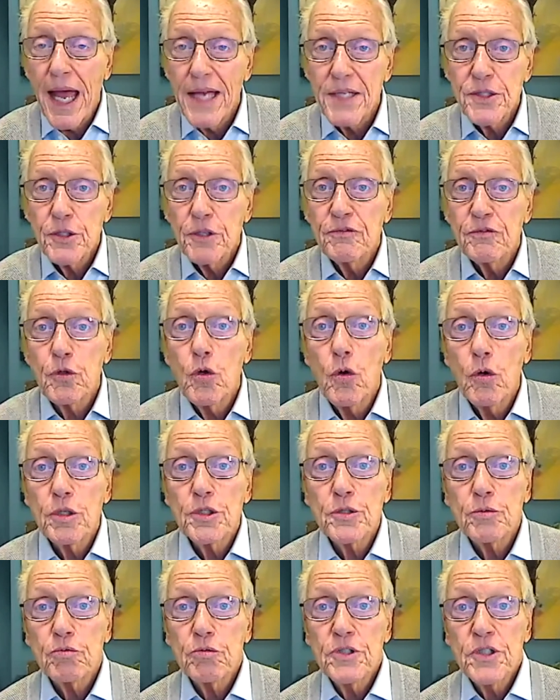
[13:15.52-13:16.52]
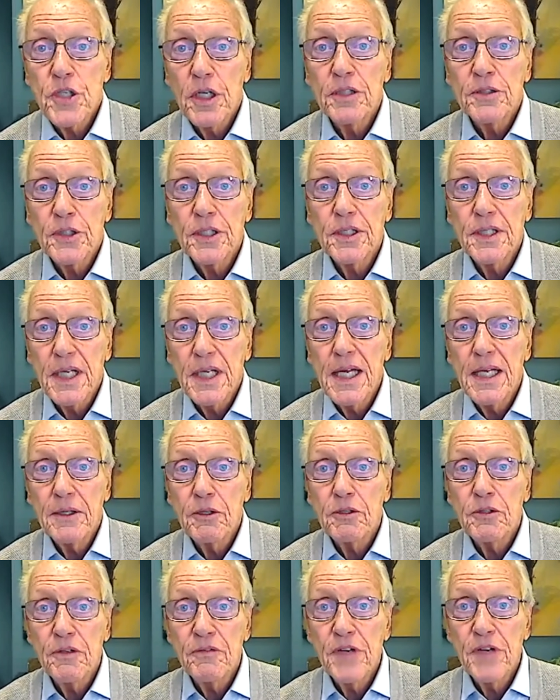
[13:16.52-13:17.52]
of course resulted in the
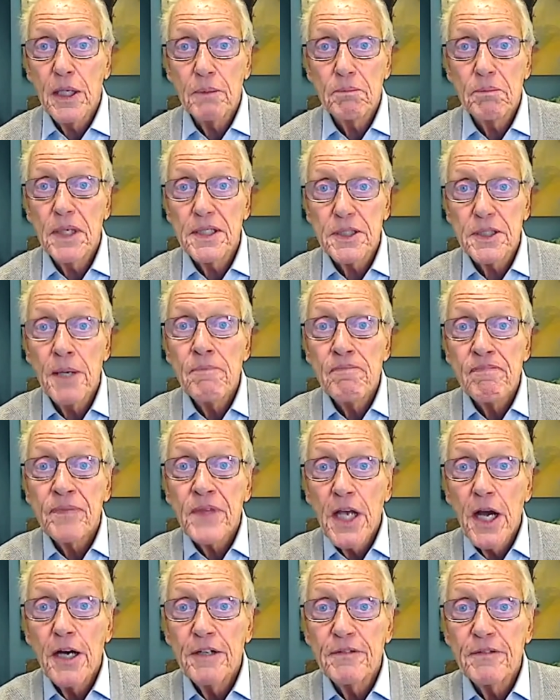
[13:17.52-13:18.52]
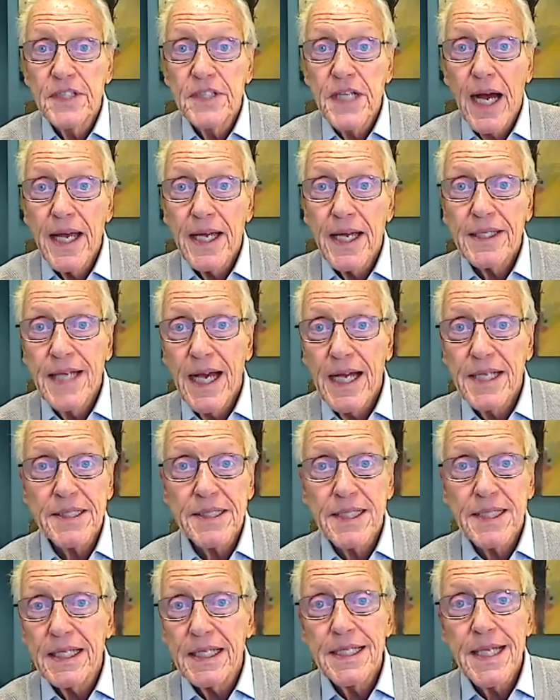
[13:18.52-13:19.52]
development of
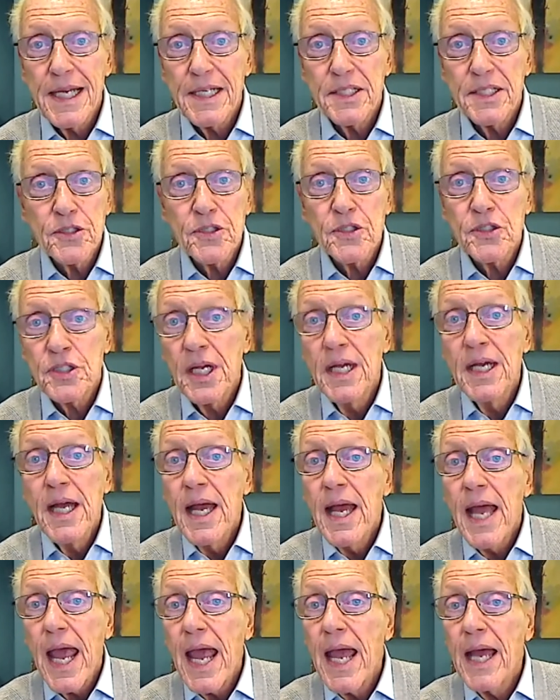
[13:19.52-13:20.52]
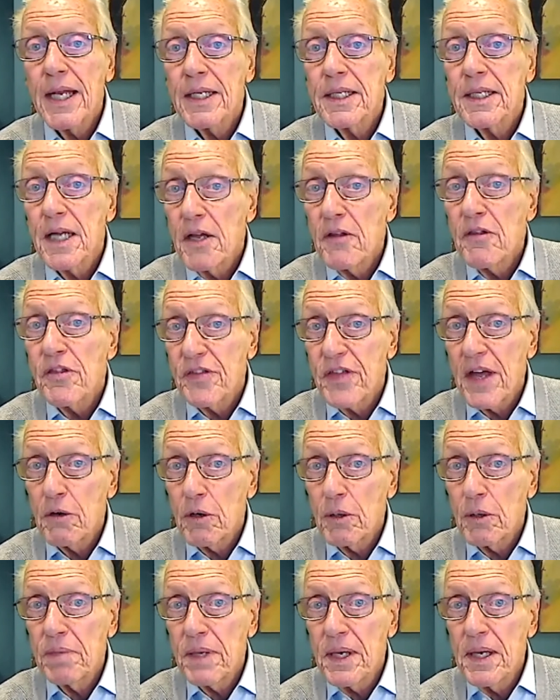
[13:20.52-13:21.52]
diagnostic tests and
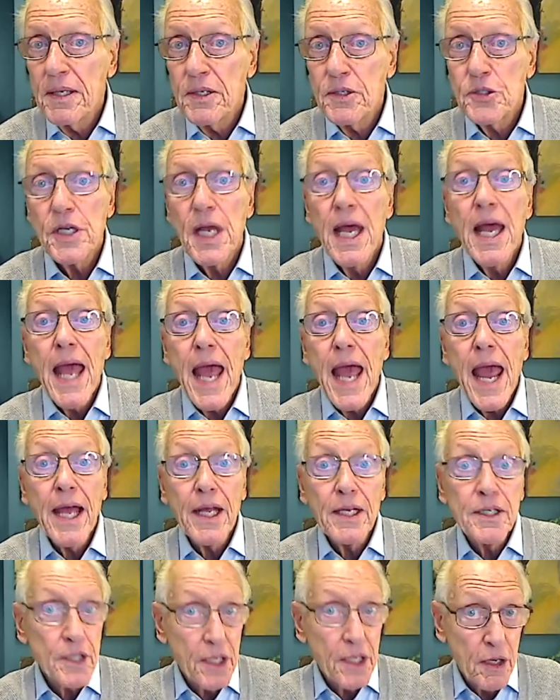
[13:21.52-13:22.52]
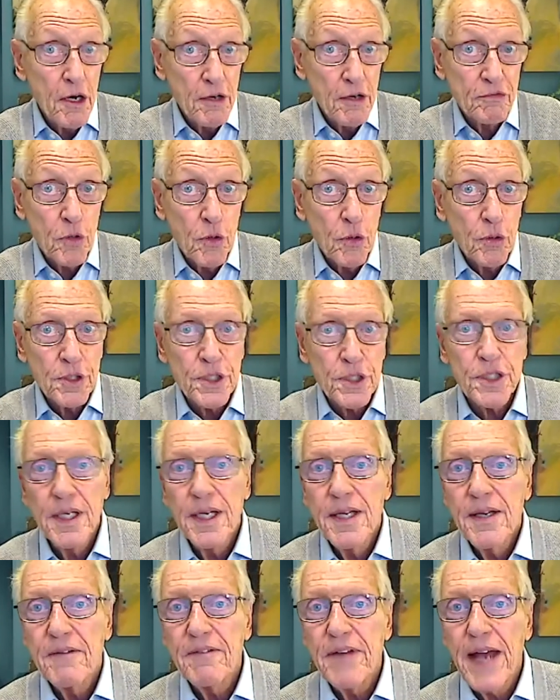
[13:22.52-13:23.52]
therapies, and of course,
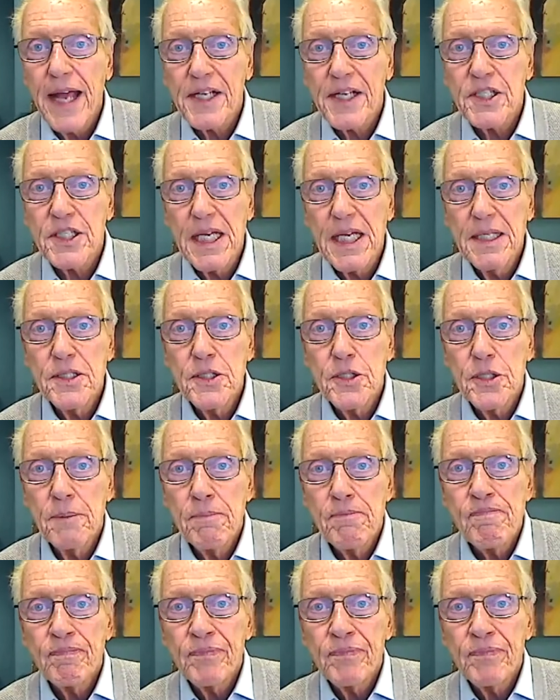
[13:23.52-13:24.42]
vaccines.